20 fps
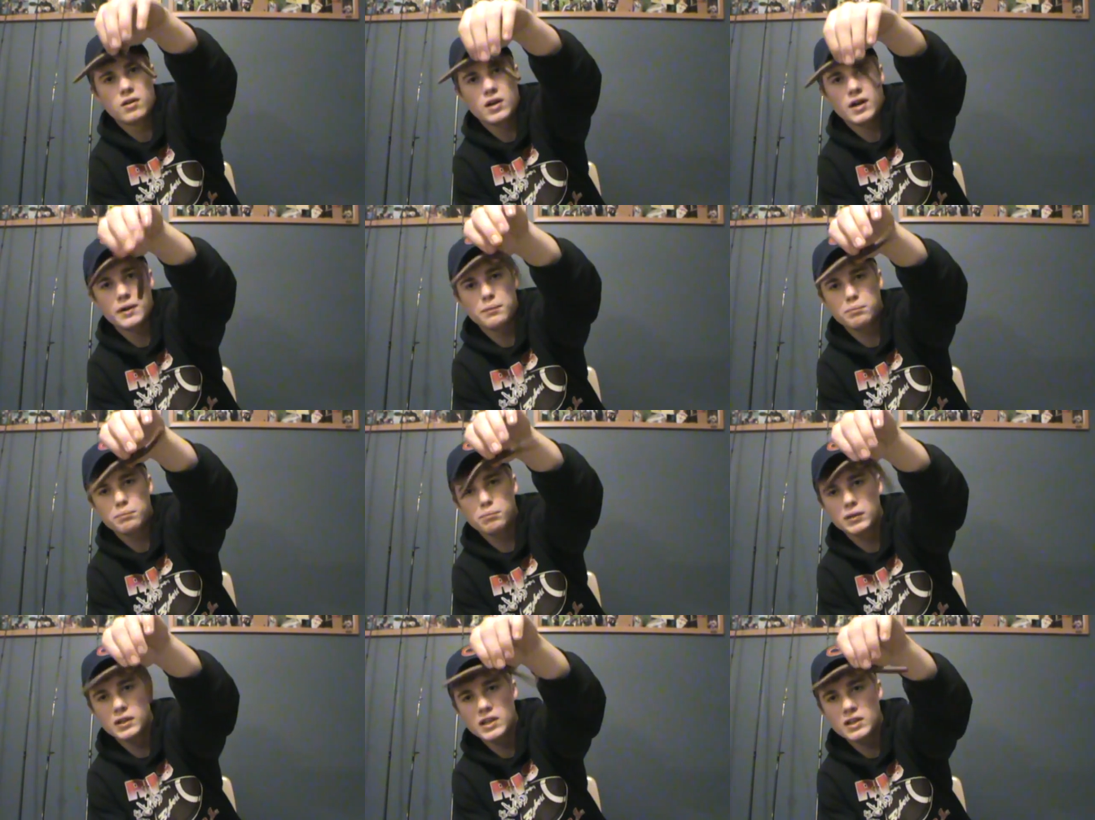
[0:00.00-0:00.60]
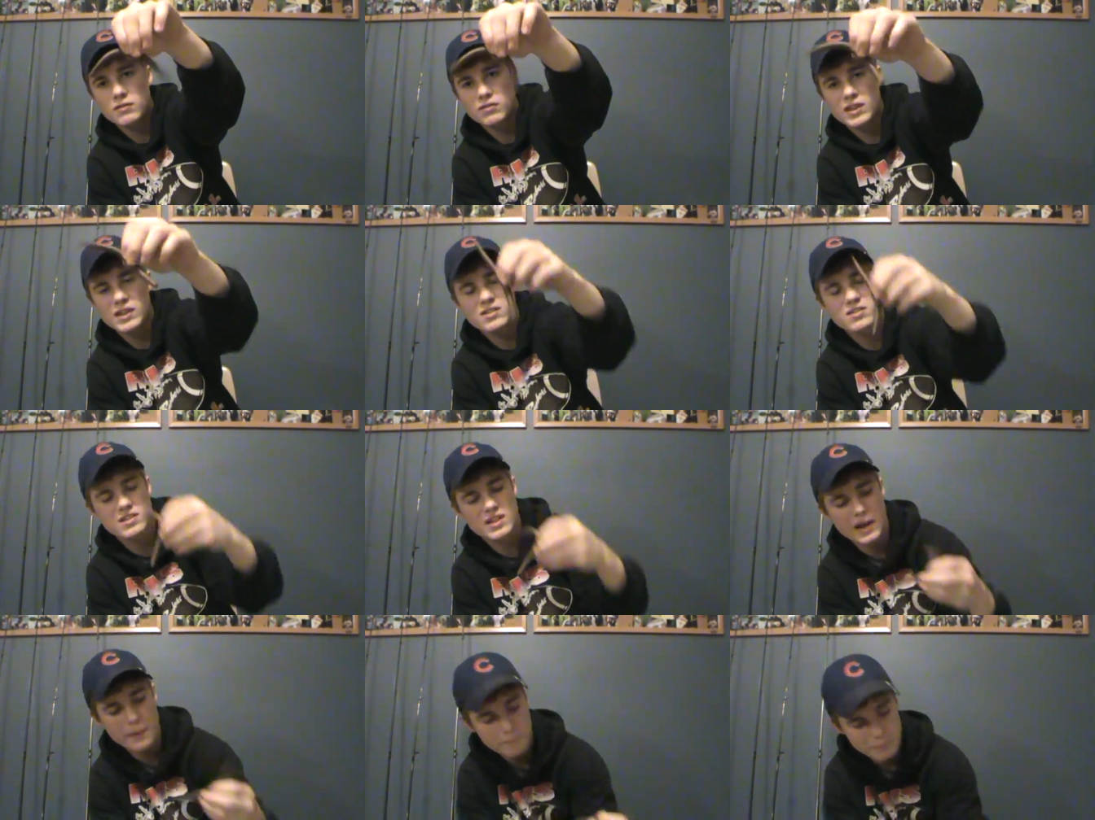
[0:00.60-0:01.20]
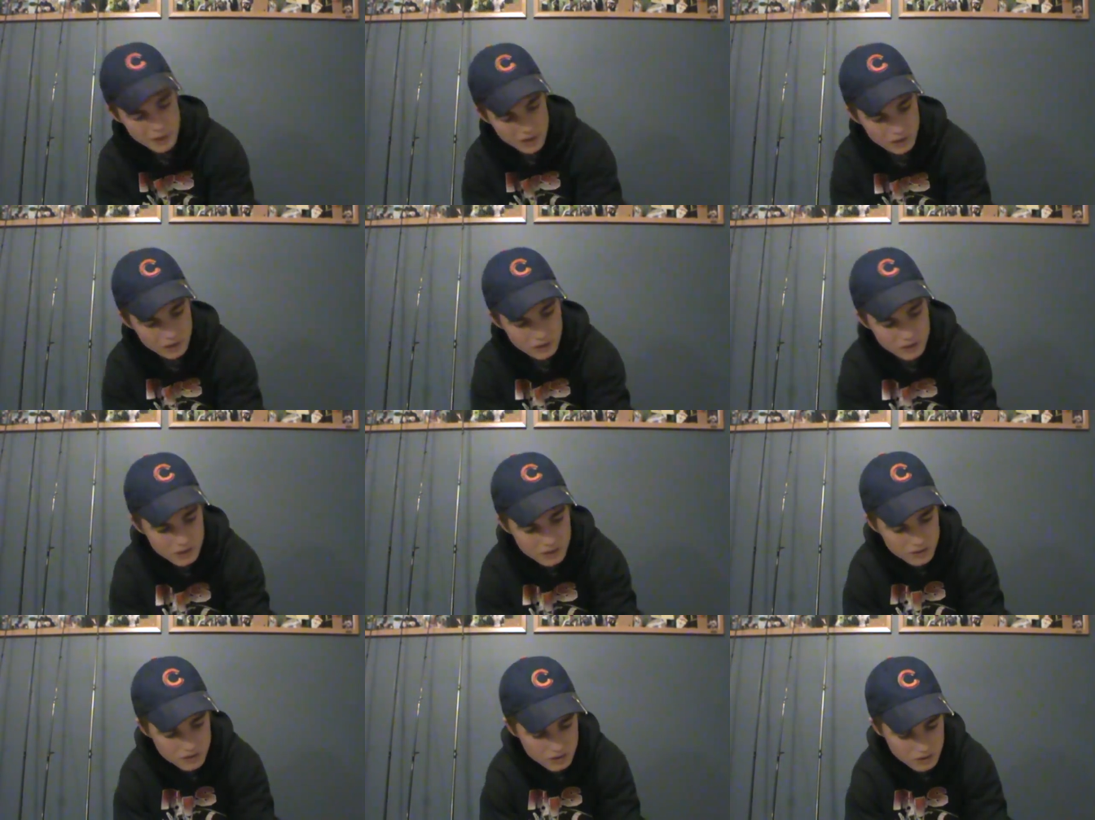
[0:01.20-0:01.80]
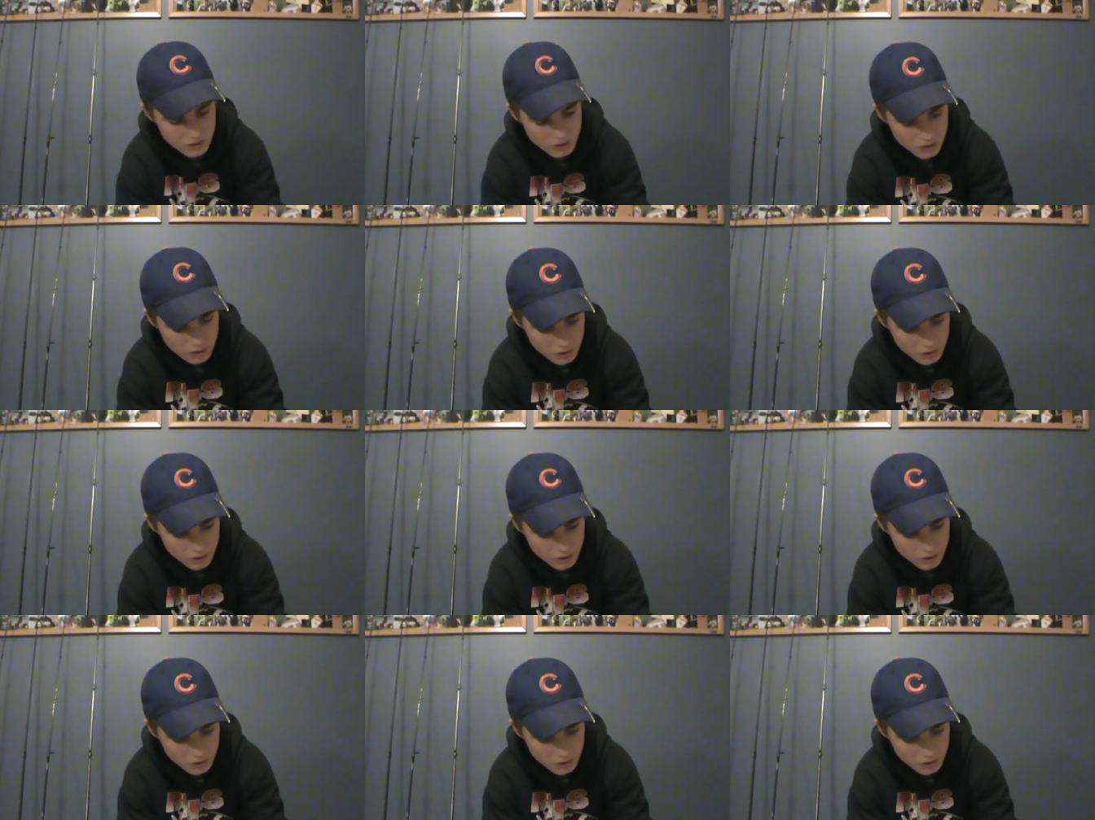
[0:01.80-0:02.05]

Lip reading: I believe they stopped making these.